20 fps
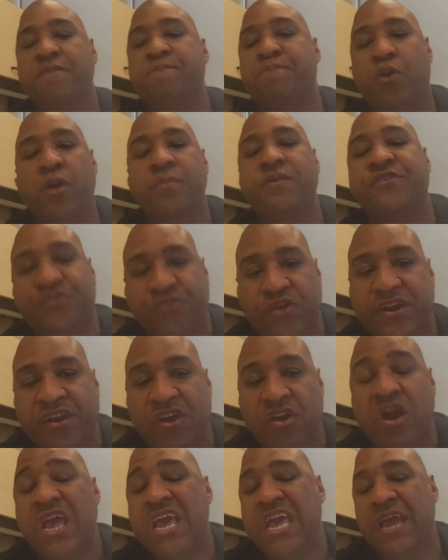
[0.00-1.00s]
pull the
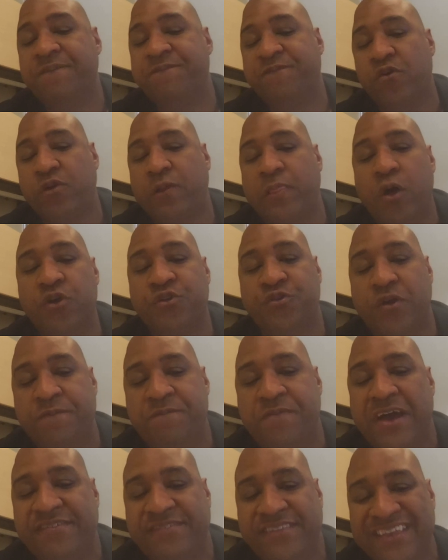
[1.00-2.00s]
trigger in foreclosure
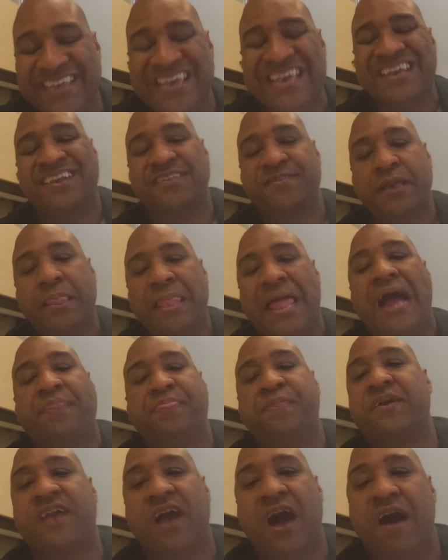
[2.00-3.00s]
investing because they lack
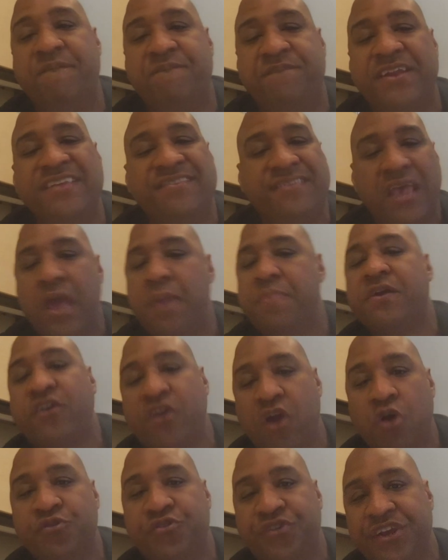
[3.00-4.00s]
the confidence and the
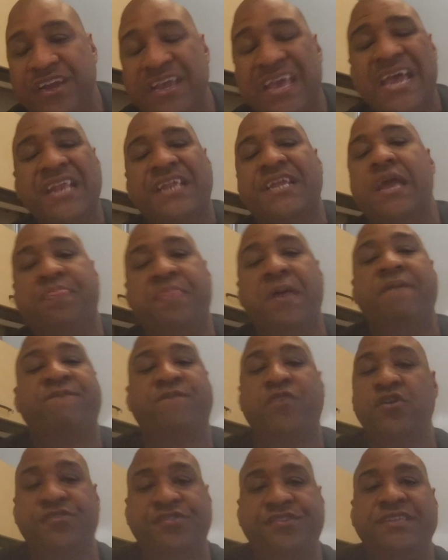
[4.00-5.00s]
coaching to get that
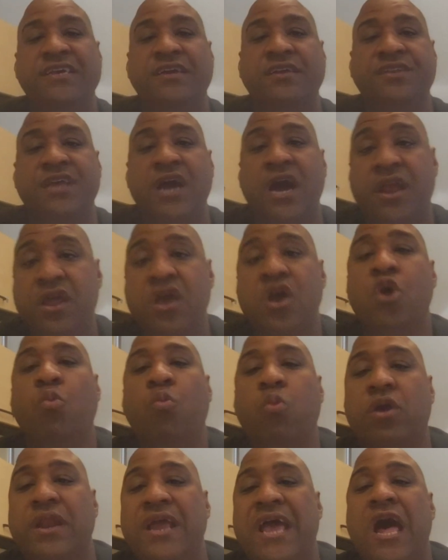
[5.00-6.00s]
first deal done.
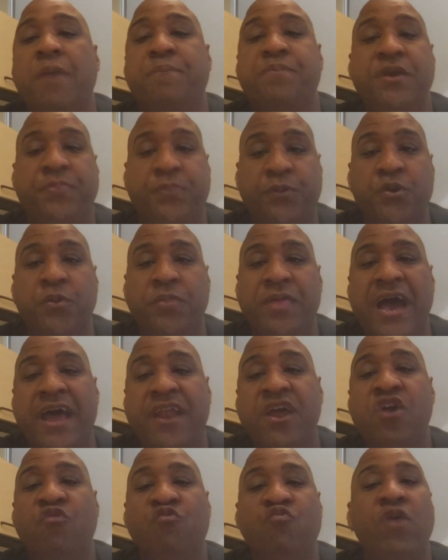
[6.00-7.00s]
We're going to help you through
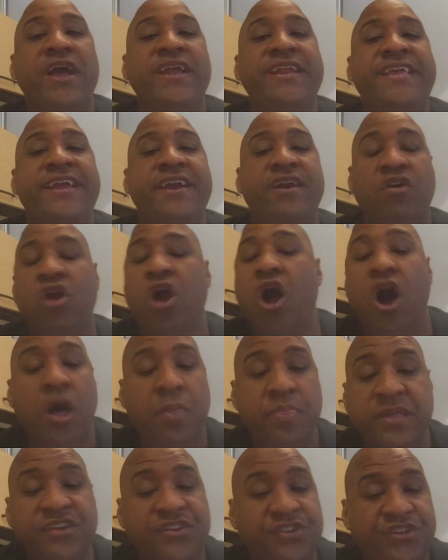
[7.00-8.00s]
that right here
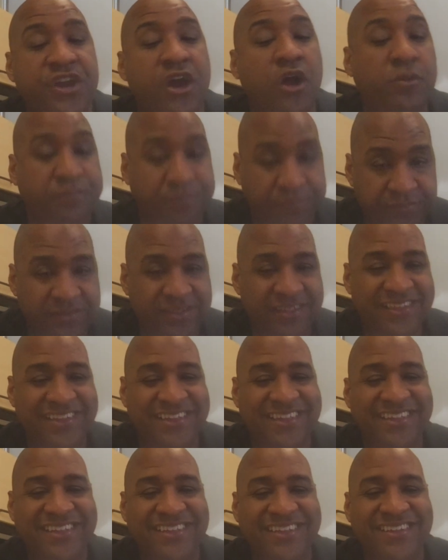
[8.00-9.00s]
on this show.
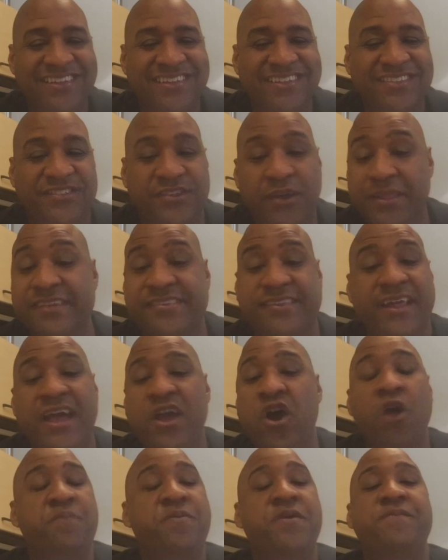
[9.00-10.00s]
So listen, I
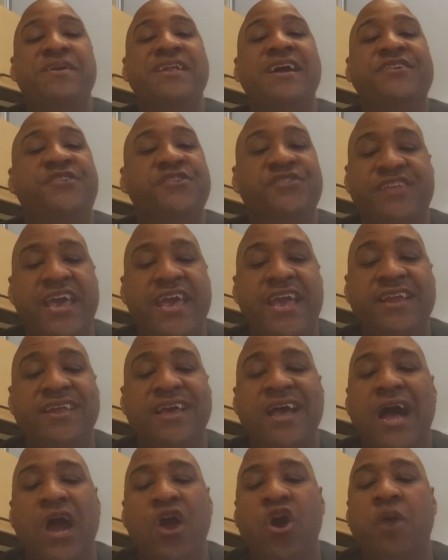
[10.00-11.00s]
hope you've been entertained.
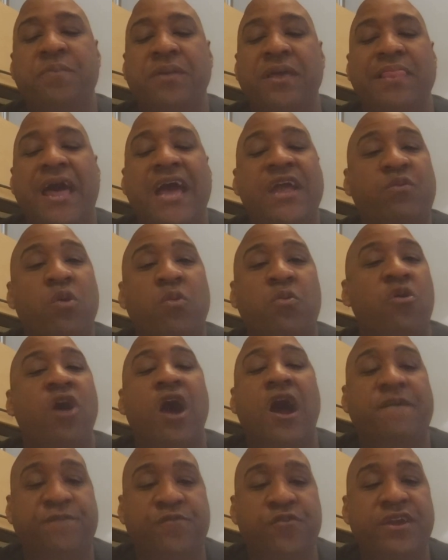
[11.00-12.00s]
I hope you like what we're
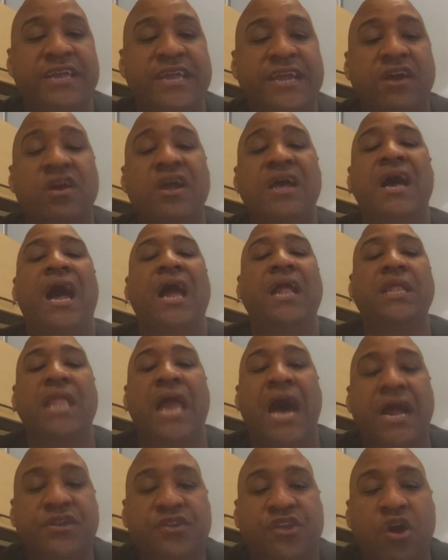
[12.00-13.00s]
offering here. A
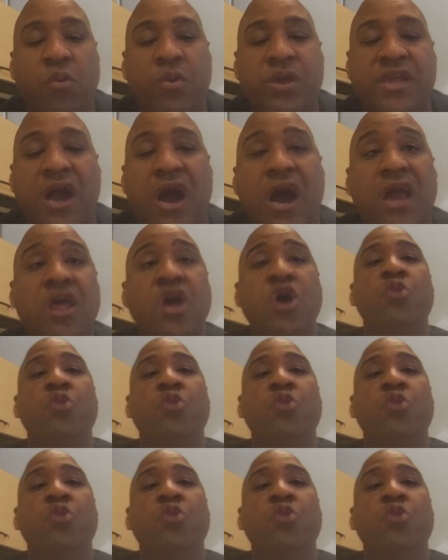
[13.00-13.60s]
lot going on.